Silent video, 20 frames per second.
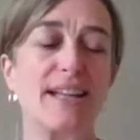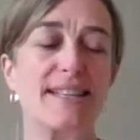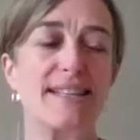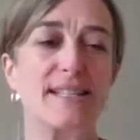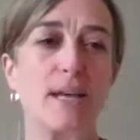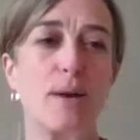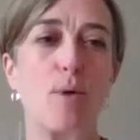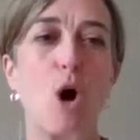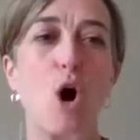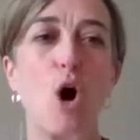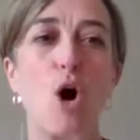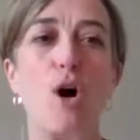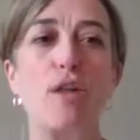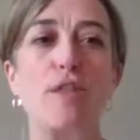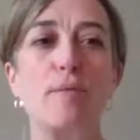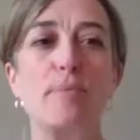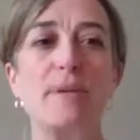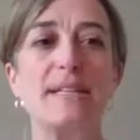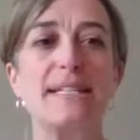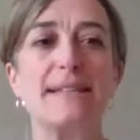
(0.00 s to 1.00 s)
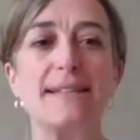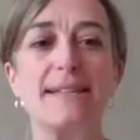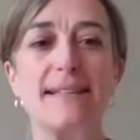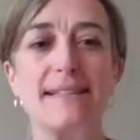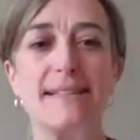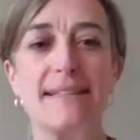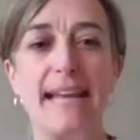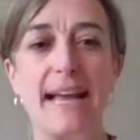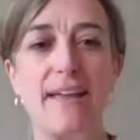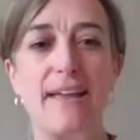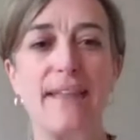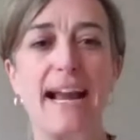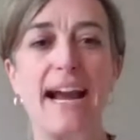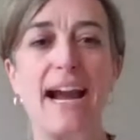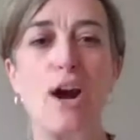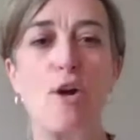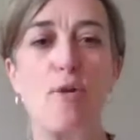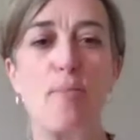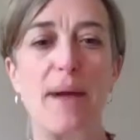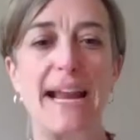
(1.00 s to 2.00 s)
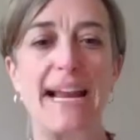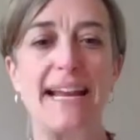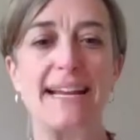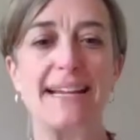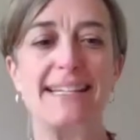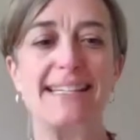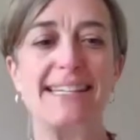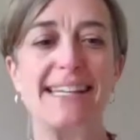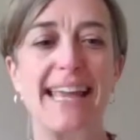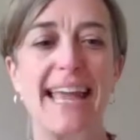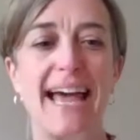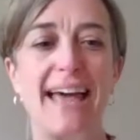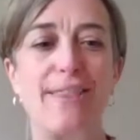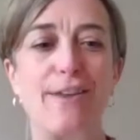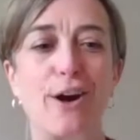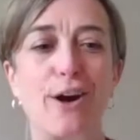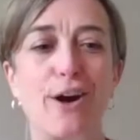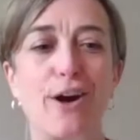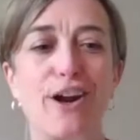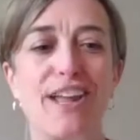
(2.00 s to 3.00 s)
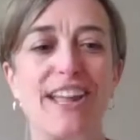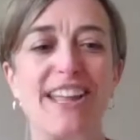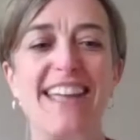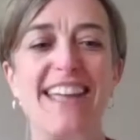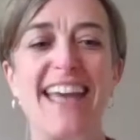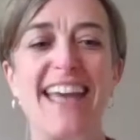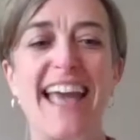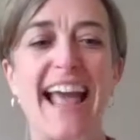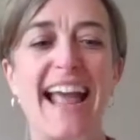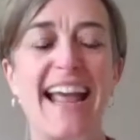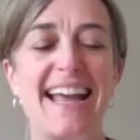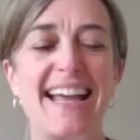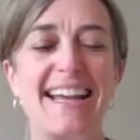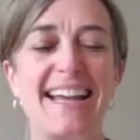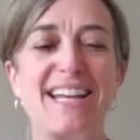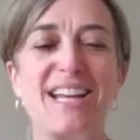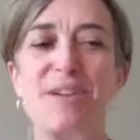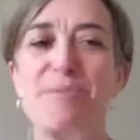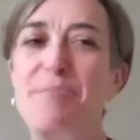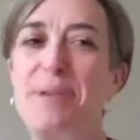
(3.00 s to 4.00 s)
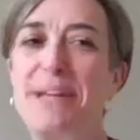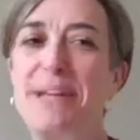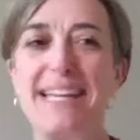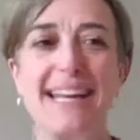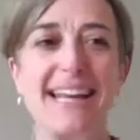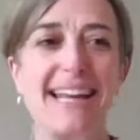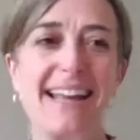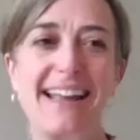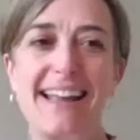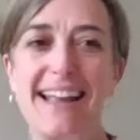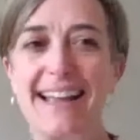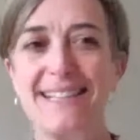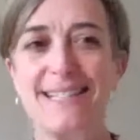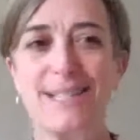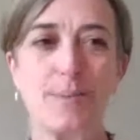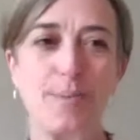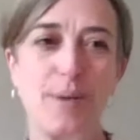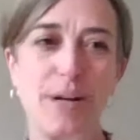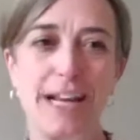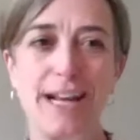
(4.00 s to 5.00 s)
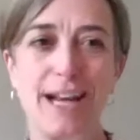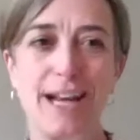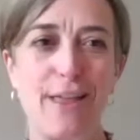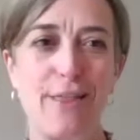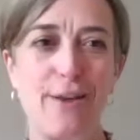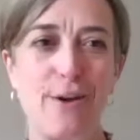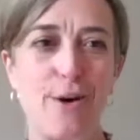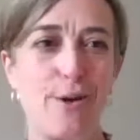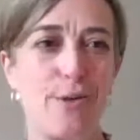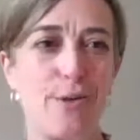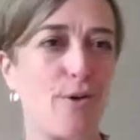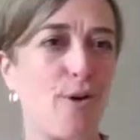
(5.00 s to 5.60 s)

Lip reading: And so all the businesses down there are banding together and competing against one another.